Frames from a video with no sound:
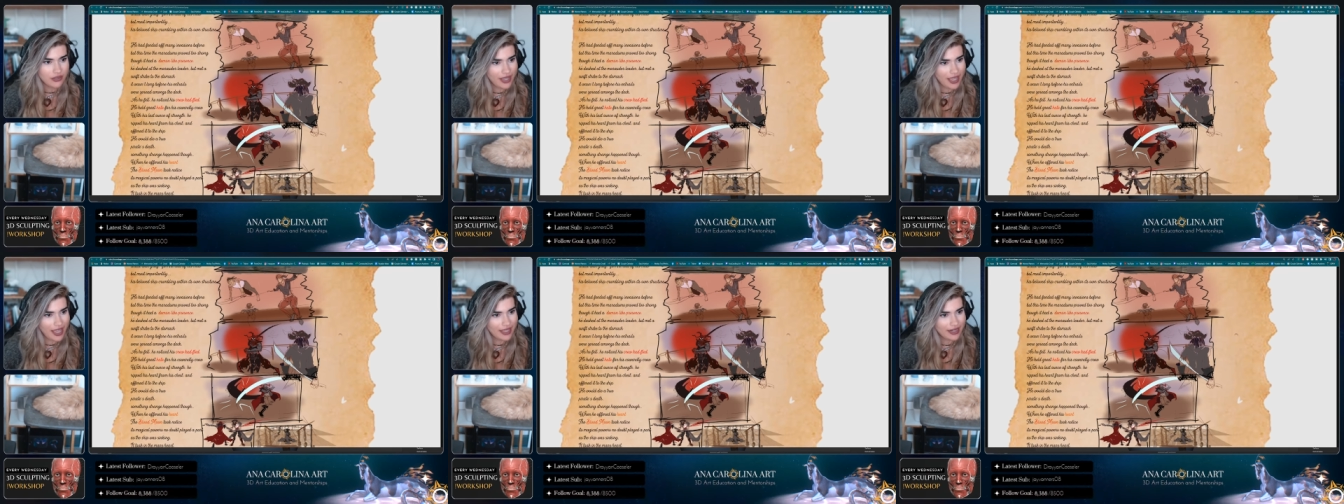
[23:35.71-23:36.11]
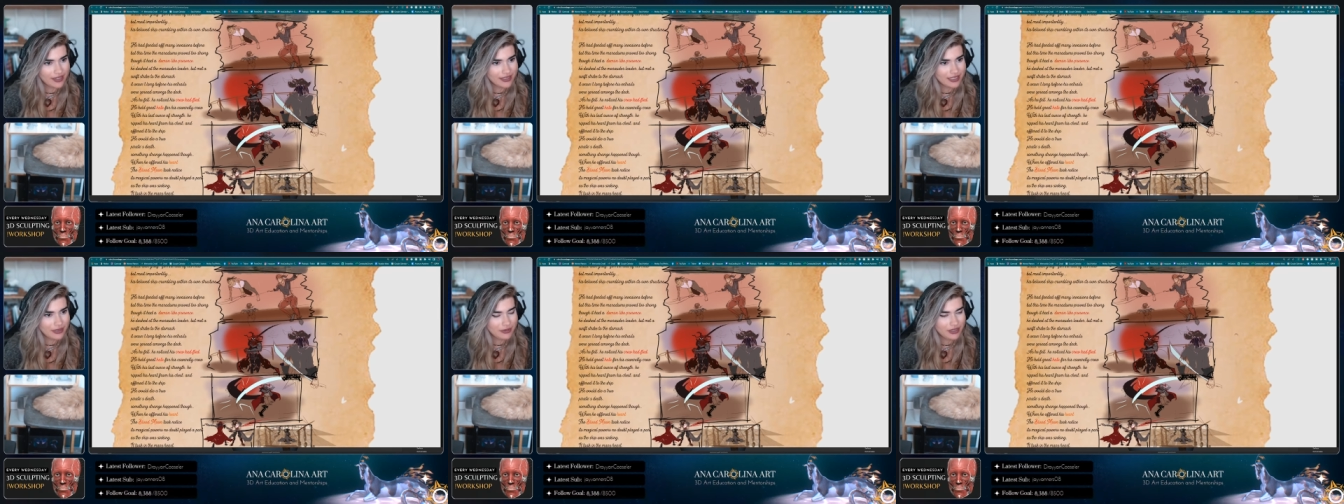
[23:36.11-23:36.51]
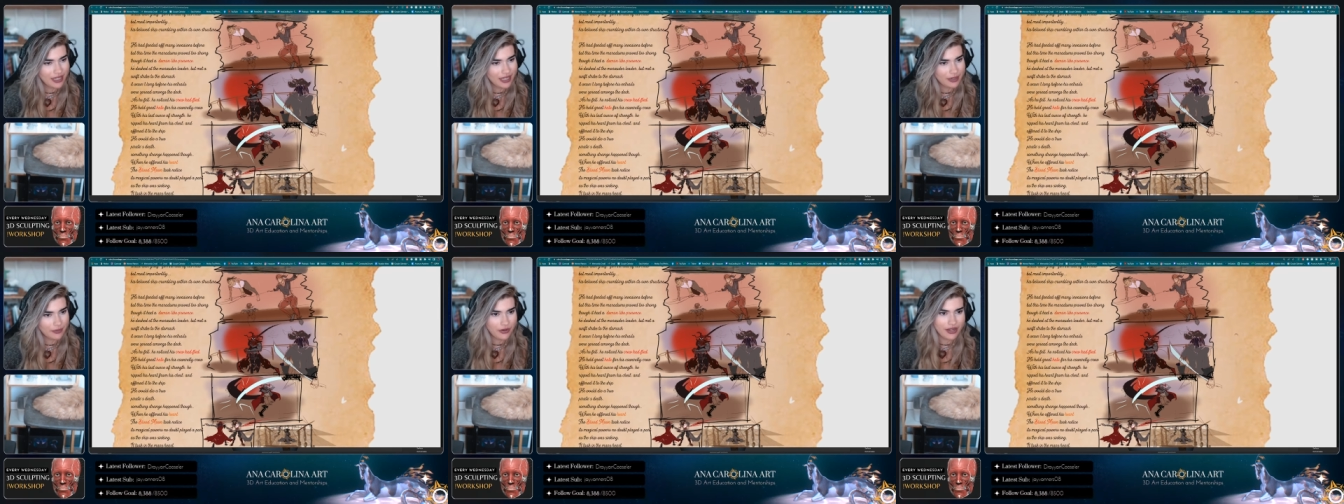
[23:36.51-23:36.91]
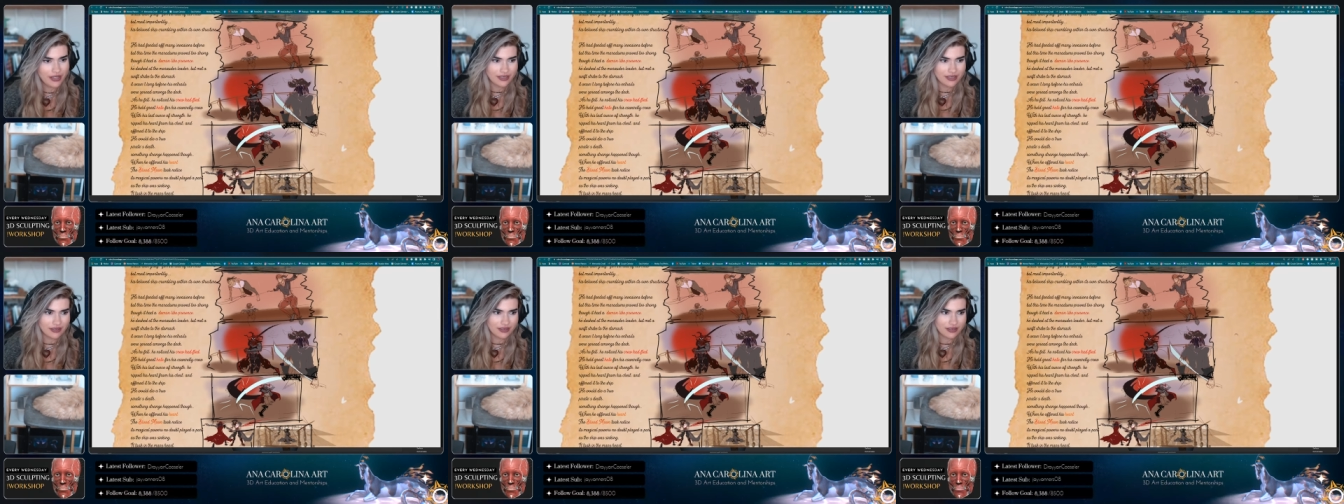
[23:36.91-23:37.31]
Though he had a demon-like
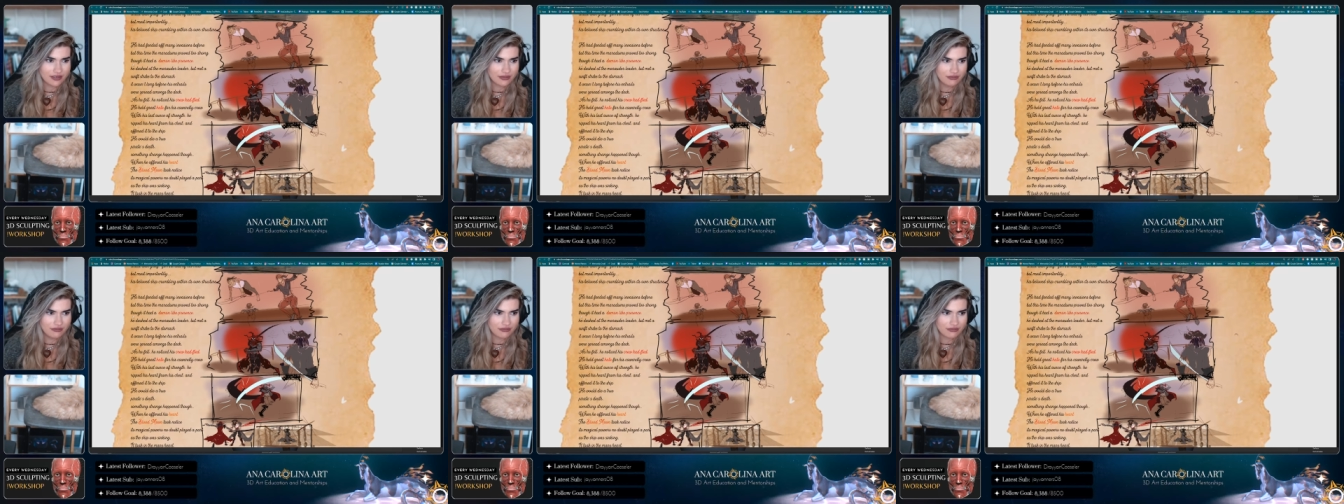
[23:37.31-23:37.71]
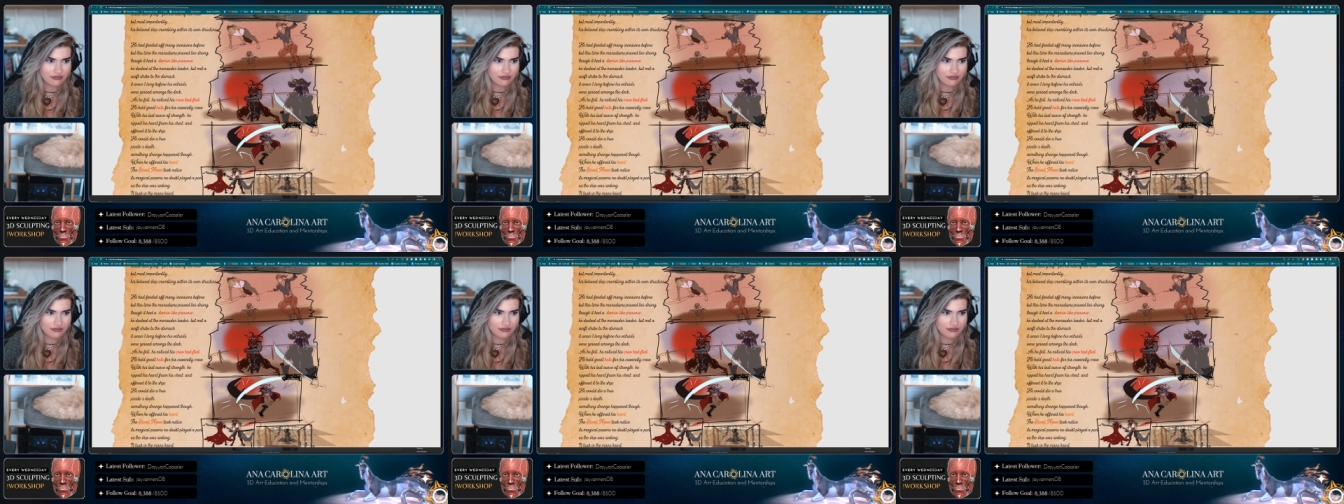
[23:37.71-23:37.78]
presence.